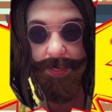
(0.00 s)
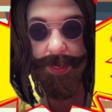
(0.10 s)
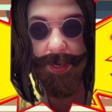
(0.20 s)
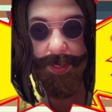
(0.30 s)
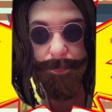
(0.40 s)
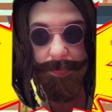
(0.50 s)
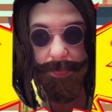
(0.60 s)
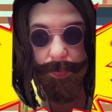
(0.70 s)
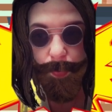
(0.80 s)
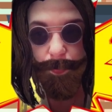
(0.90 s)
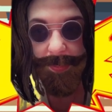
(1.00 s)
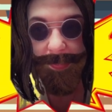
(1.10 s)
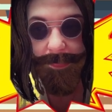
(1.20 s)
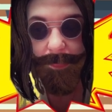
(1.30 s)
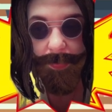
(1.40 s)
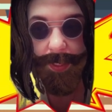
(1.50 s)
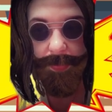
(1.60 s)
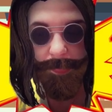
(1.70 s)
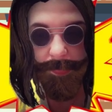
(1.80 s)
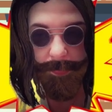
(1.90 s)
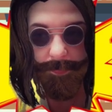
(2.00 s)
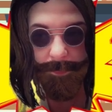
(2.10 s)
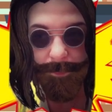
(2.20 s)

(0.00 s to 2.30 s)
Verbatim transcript: lumps or breast cancer.